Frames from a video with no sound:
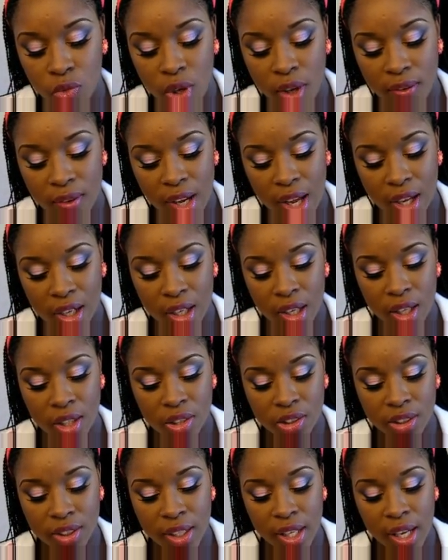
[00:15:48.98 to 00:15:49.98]
Revlon
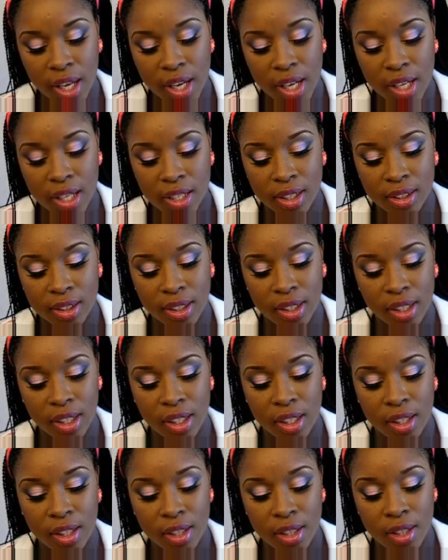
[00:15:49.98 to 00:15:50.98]
COLORSTAY, is
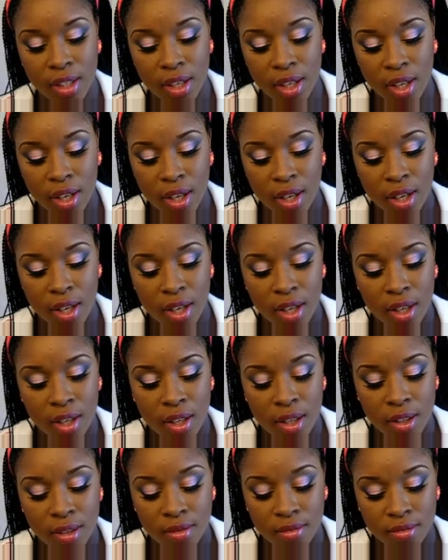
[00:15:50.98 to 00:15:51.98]
the
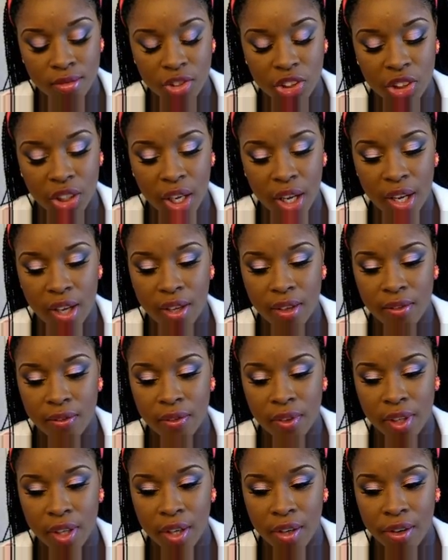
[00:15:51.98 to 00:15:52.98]

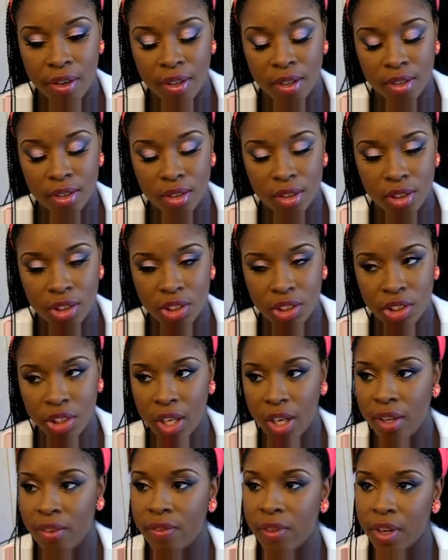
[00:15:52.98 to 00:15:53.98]
shade
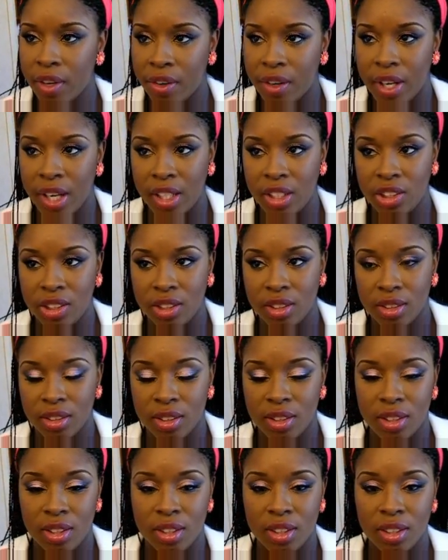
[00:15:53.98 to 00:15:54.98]

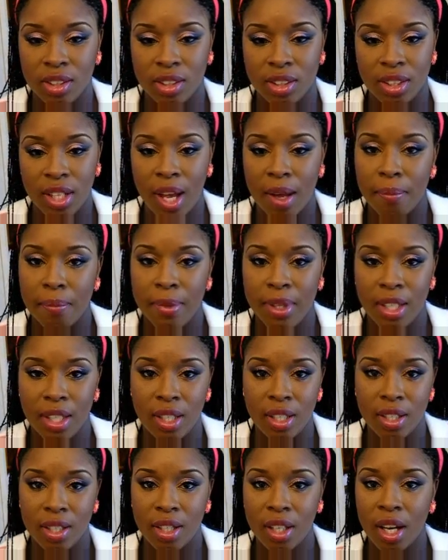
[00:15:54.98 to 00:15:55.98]
variations. There's not
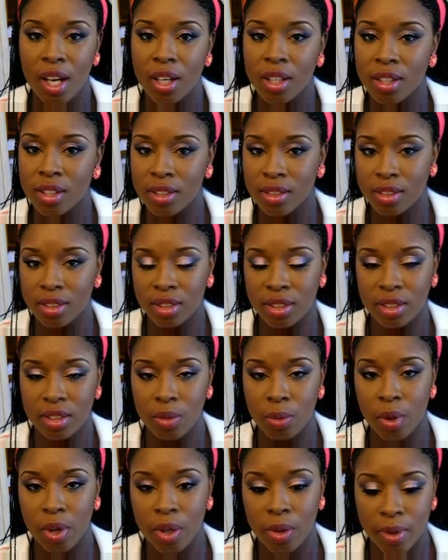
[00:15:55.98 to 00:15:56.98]
many colors
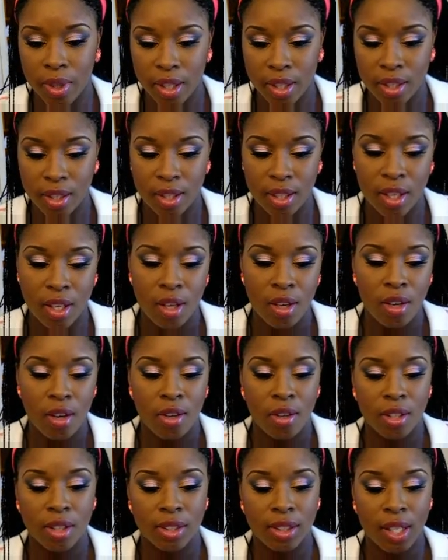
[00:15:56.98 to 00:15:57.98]
to work with,
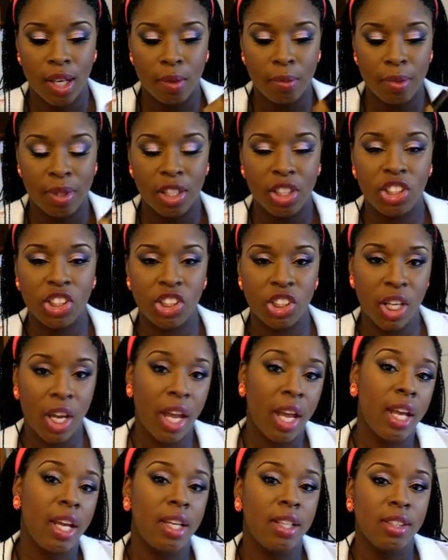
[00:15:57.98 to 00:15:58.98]
or it's not many
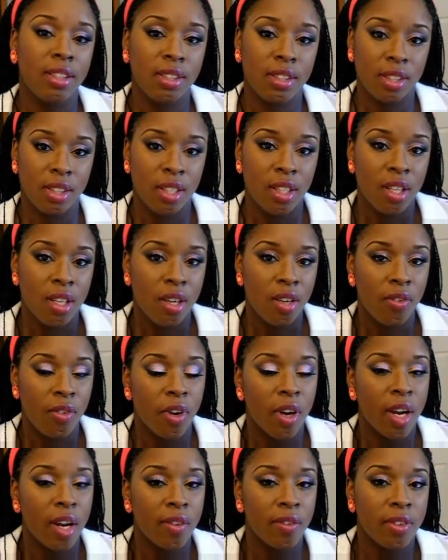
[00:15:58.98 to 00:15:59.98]
shades
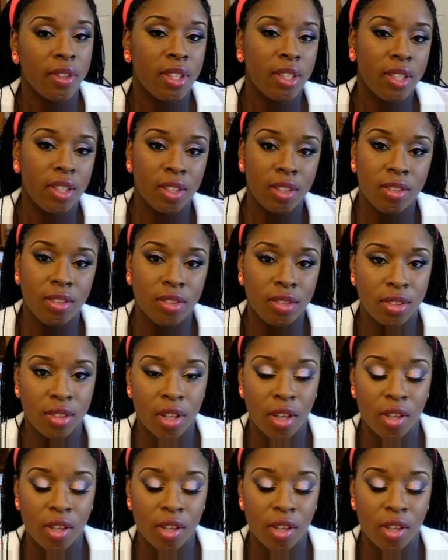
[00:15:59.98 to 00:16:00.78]
for every